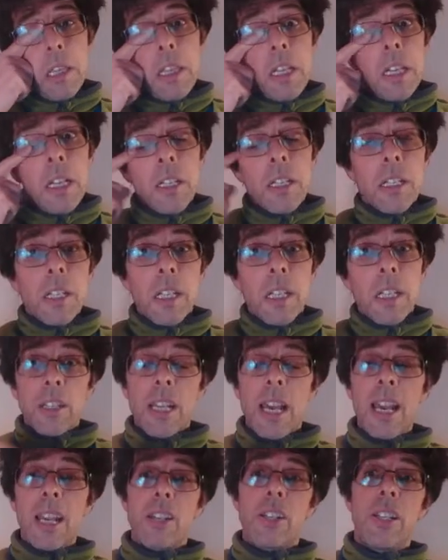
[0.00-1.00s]
This does
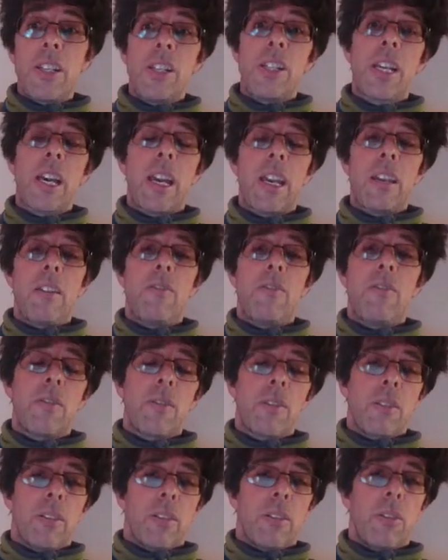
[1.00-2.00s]
actually save
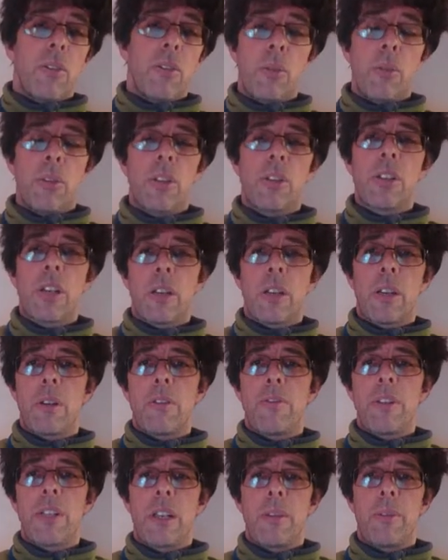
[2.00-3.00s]
all the time. So
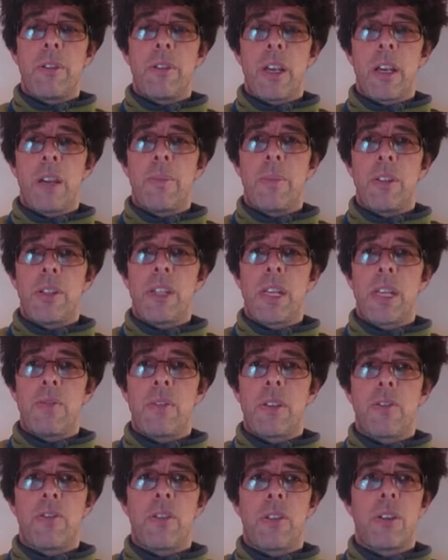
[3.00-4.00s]
every time you type, it saves
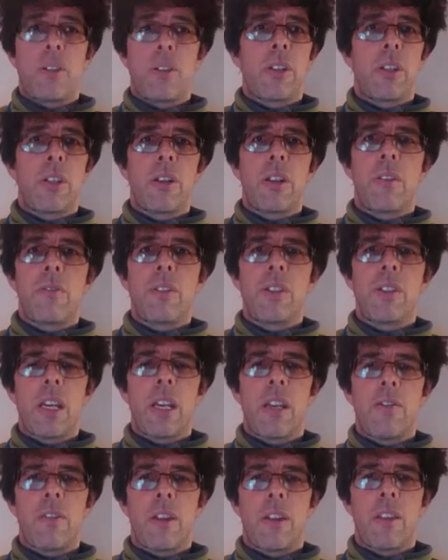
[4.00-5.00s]
it for you, so you don't have to
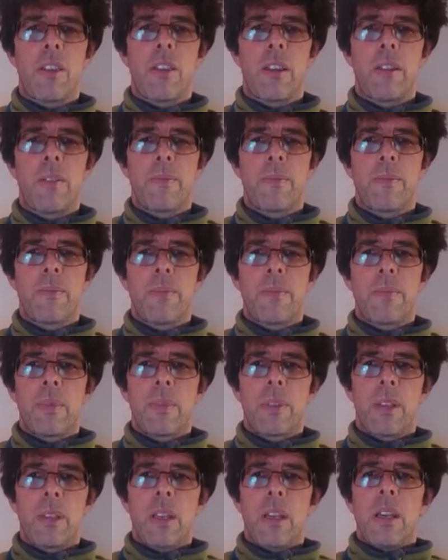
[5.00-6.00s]
save anything.
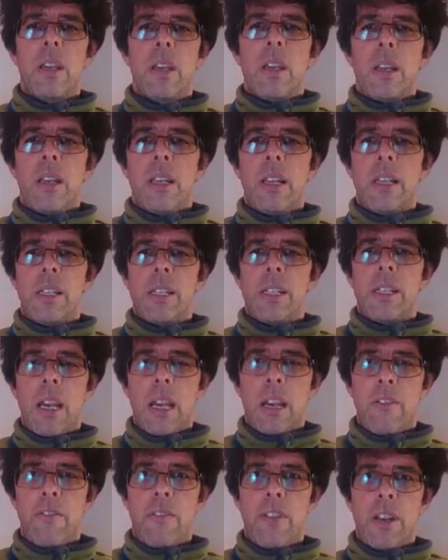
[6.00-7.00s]
Let's say
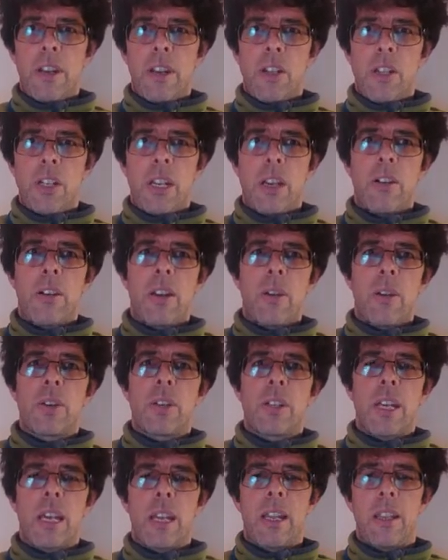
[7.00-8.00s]
I've finished now and I
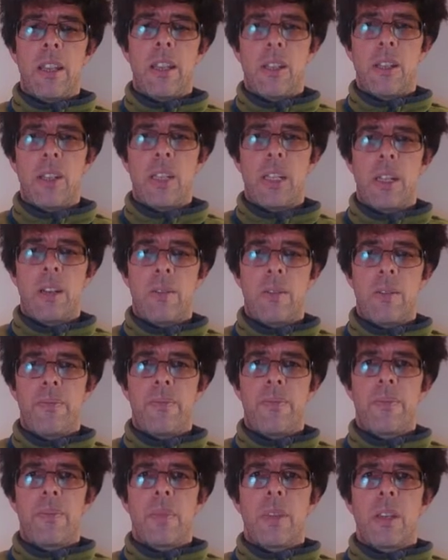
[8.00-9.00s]
want to hand this in.
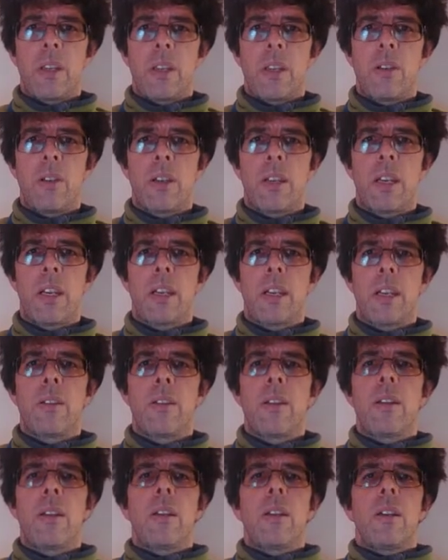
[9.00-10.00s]
Okay,
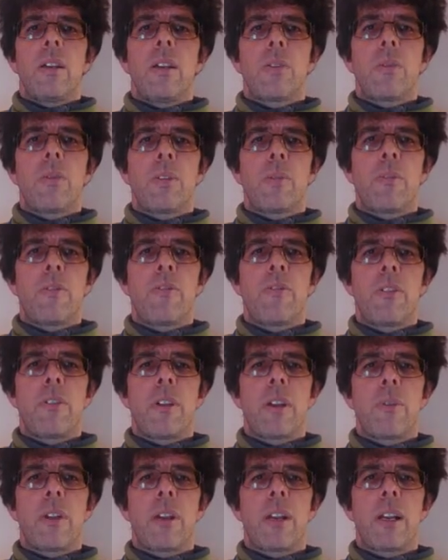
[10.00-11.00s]
so as before,
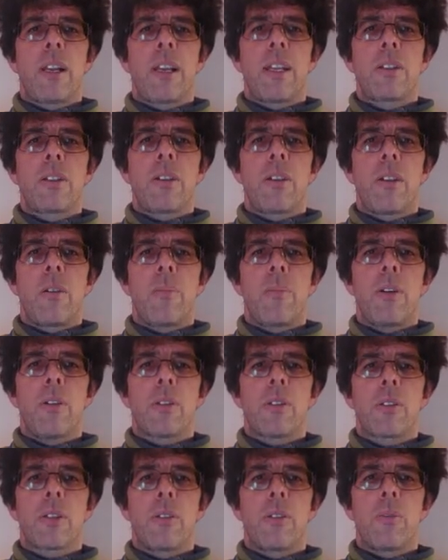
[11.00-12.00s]
I would have clicked on a
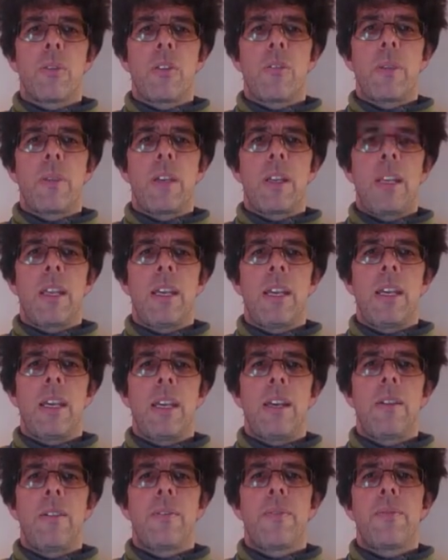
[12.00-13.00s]
box that would have been
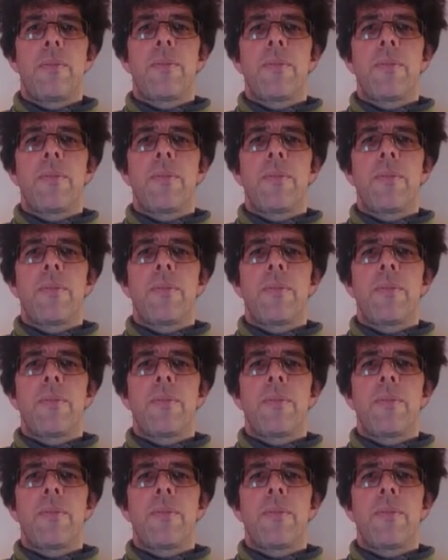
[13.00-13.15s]
here.